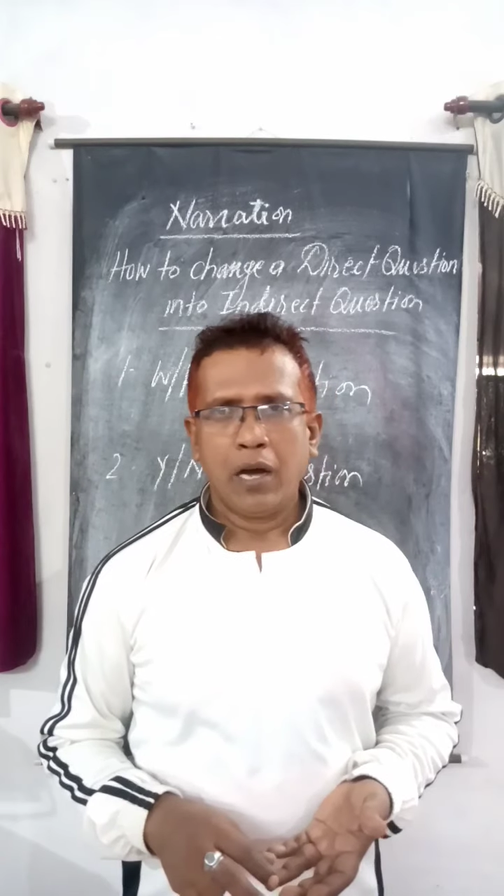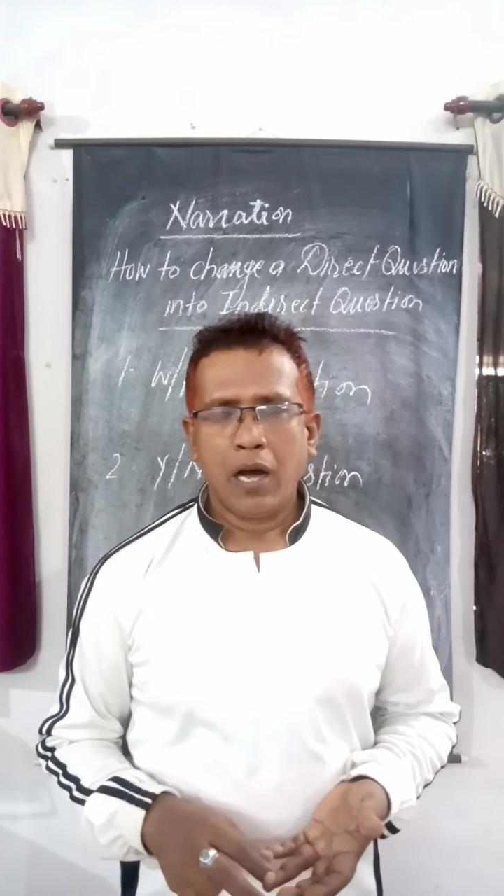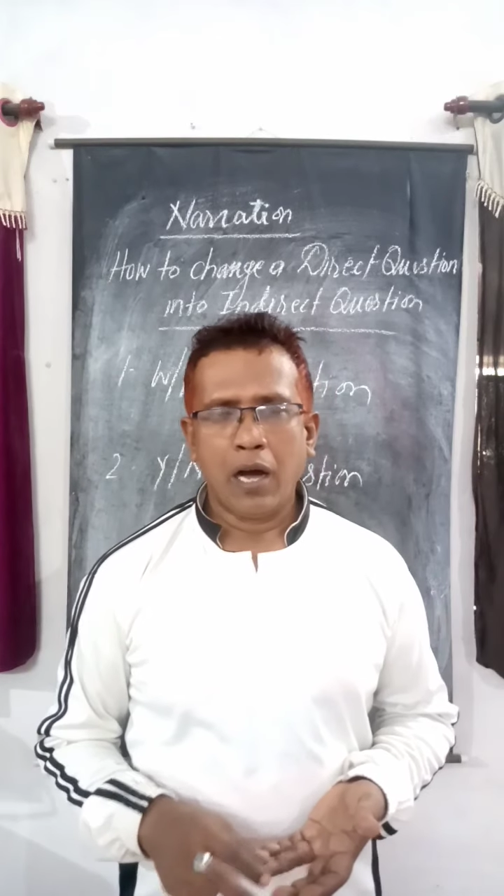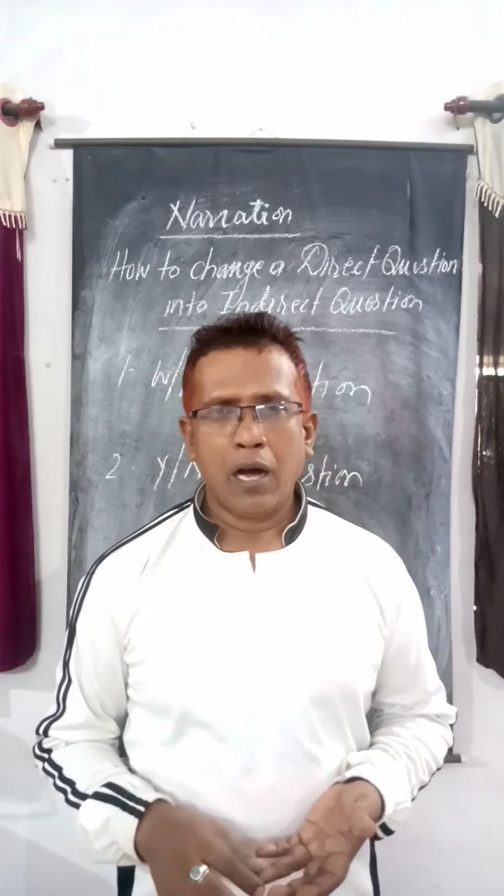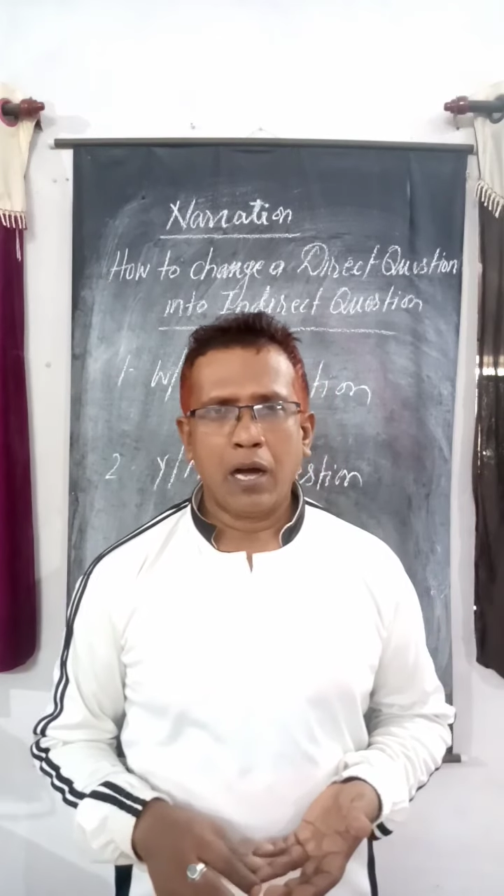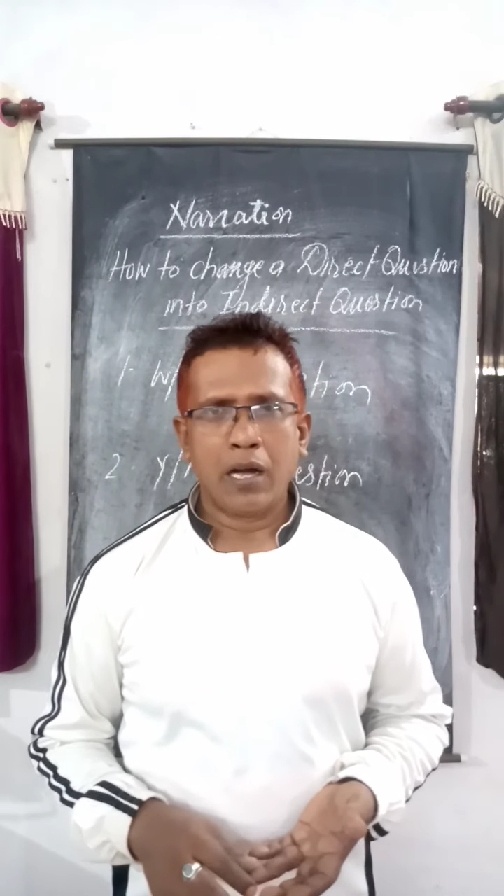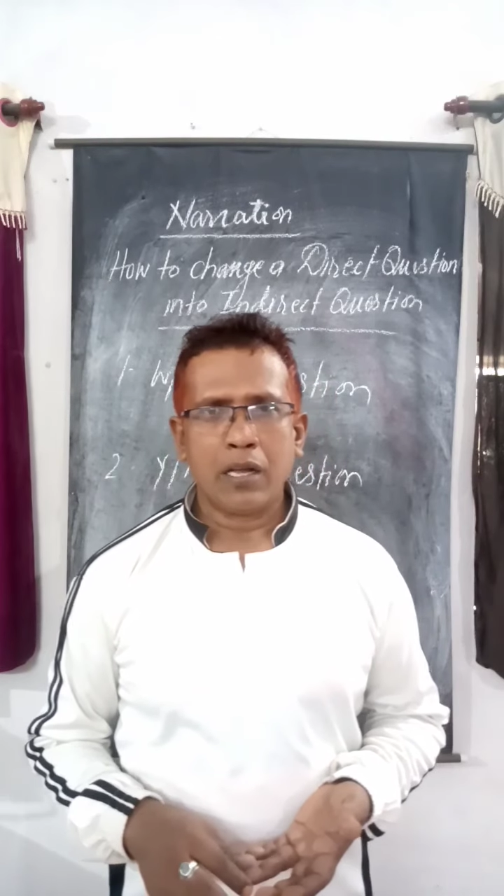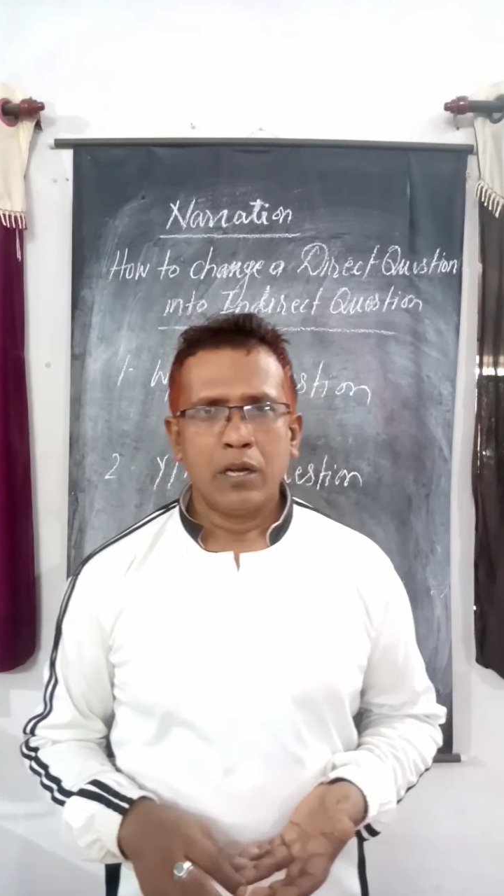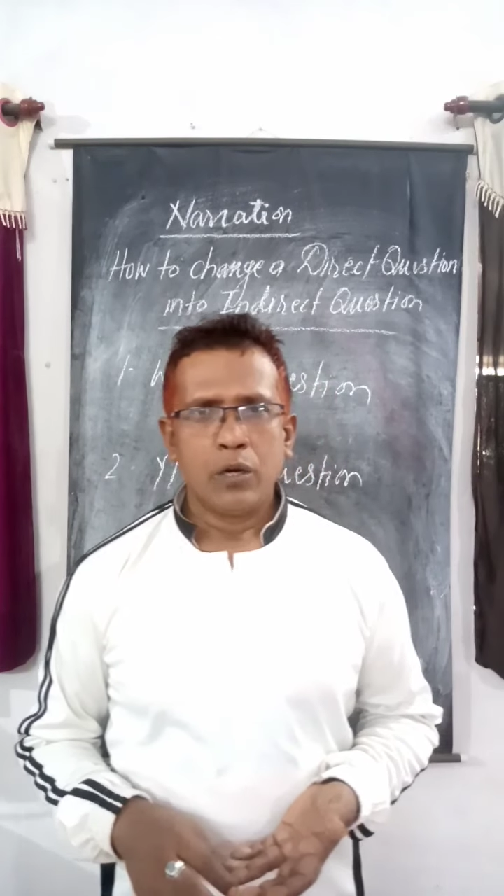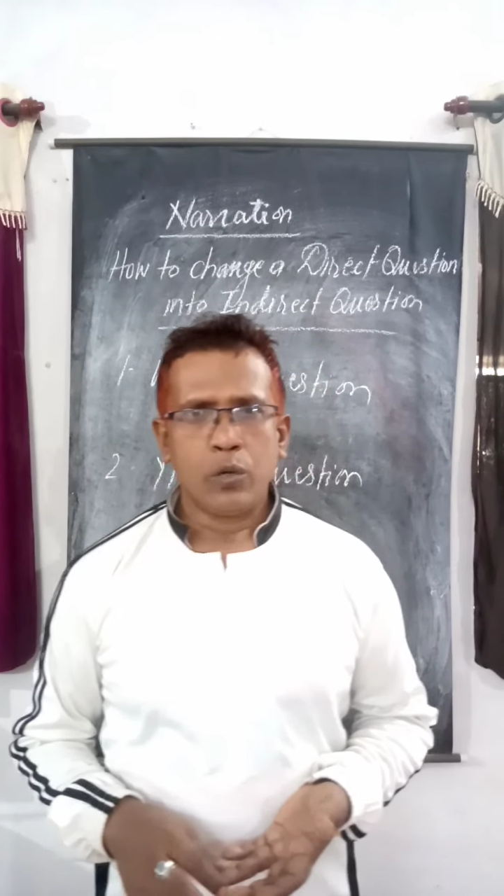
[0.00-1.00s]
are,
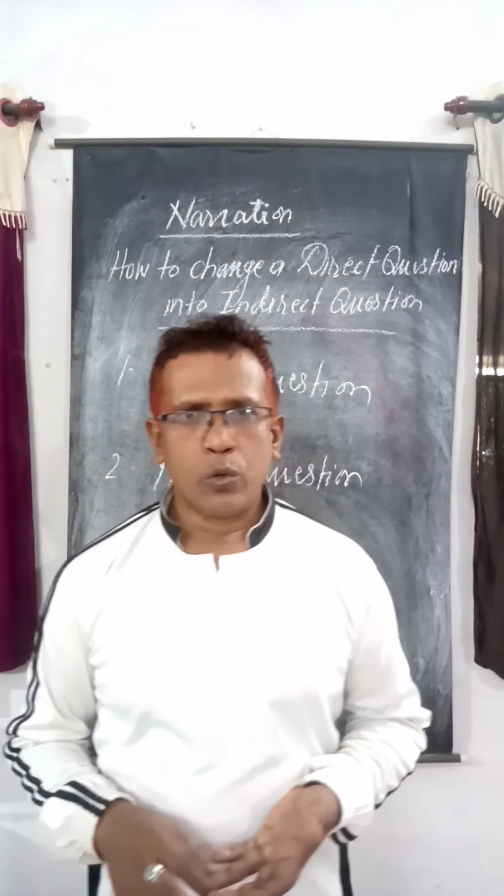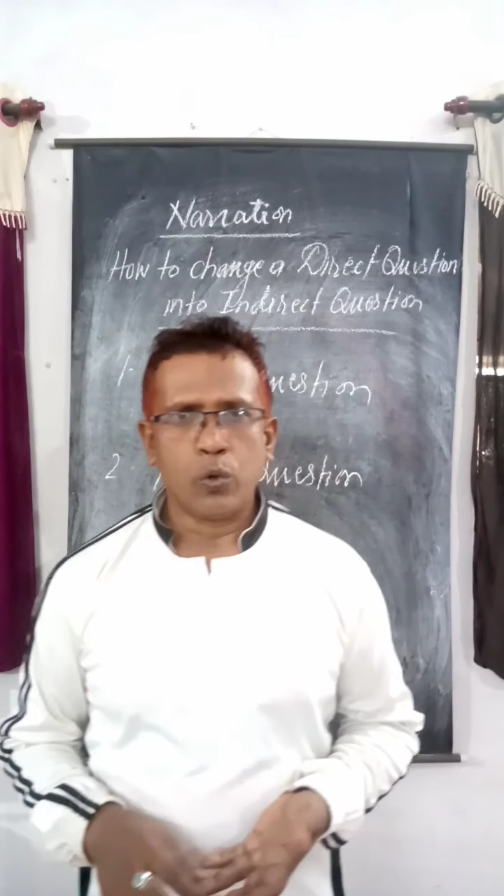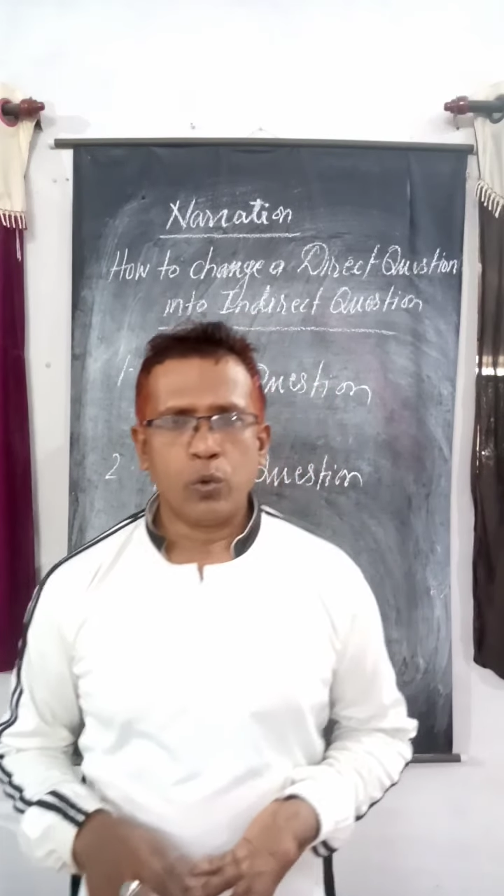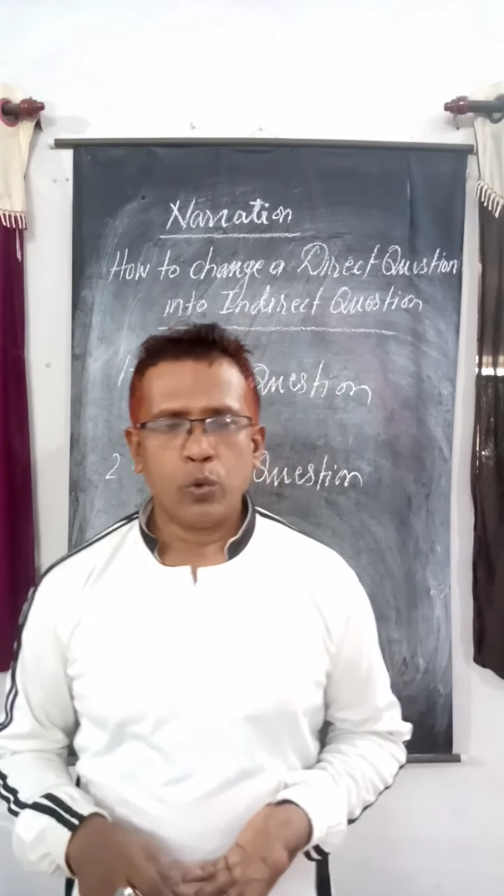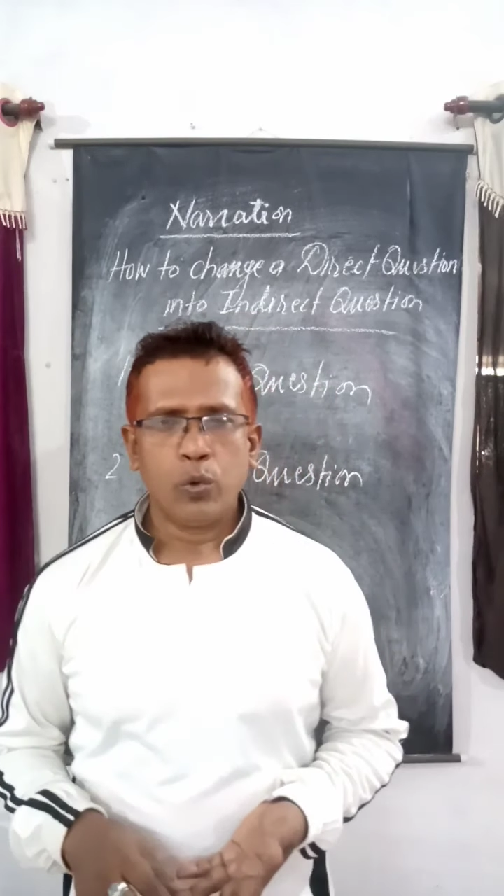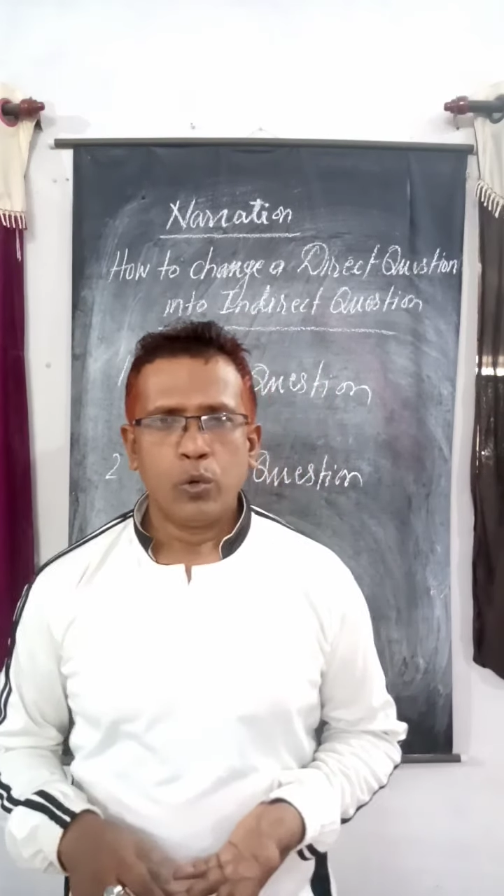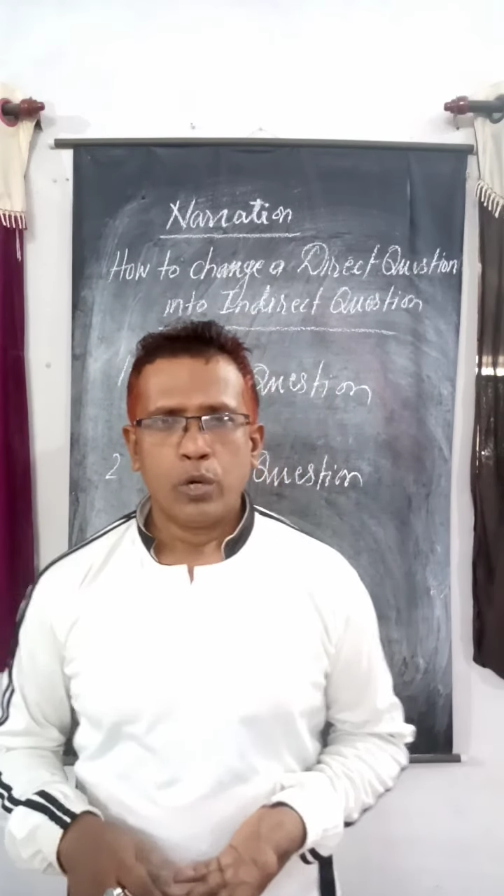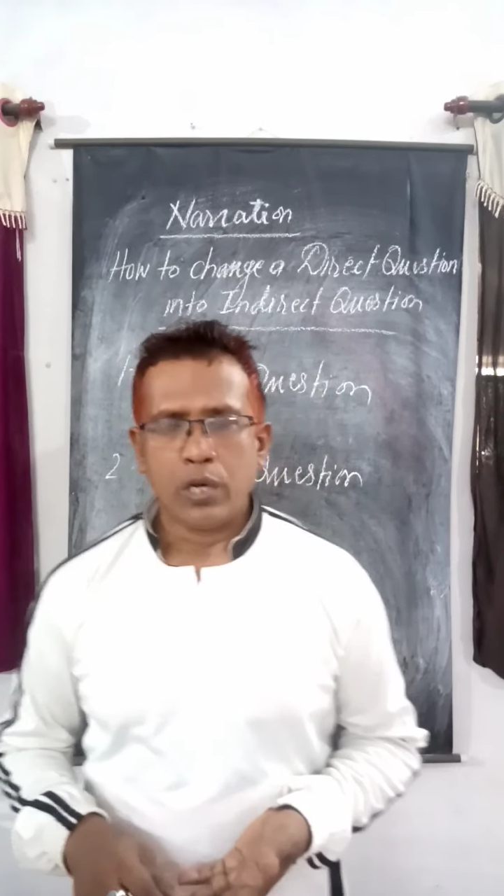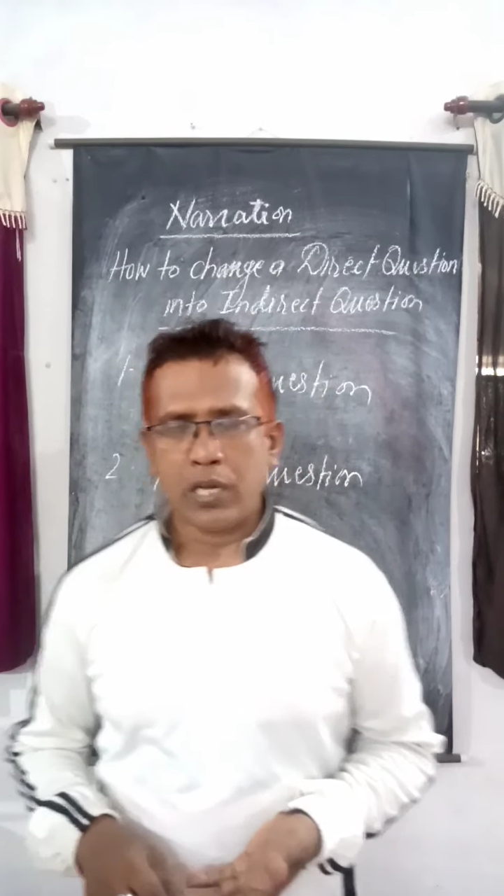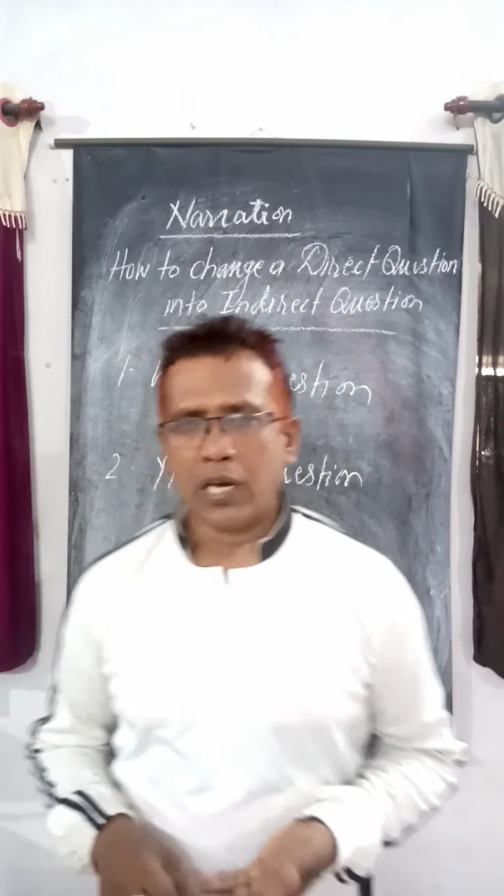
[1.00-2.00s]
do,
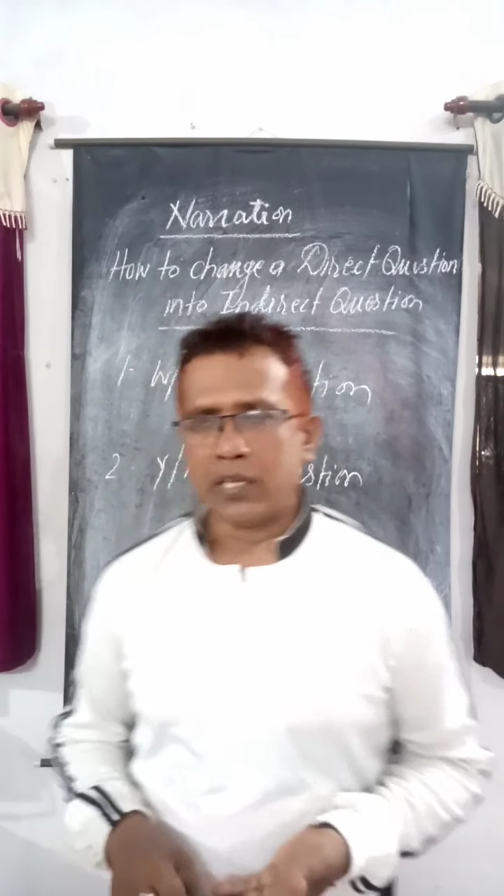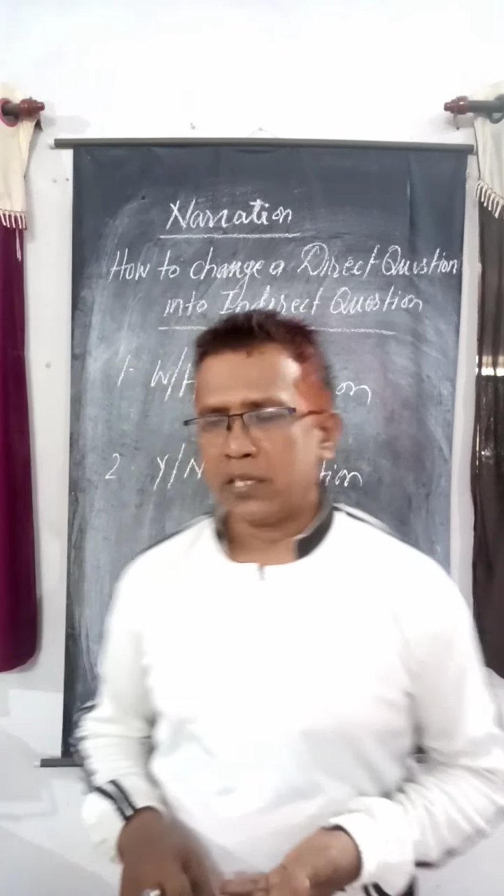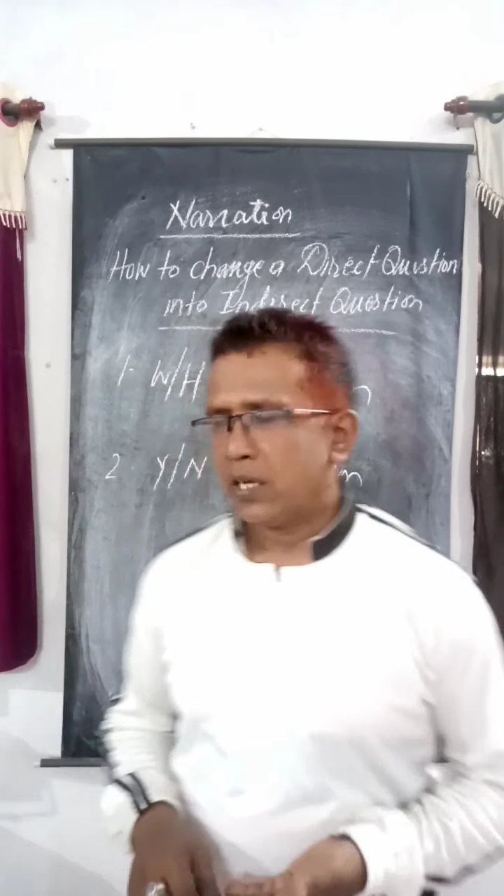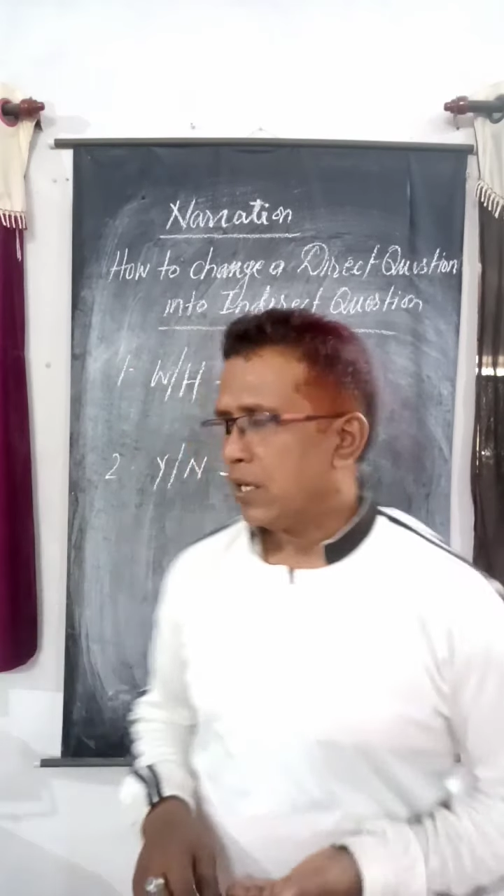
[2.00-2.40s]
does.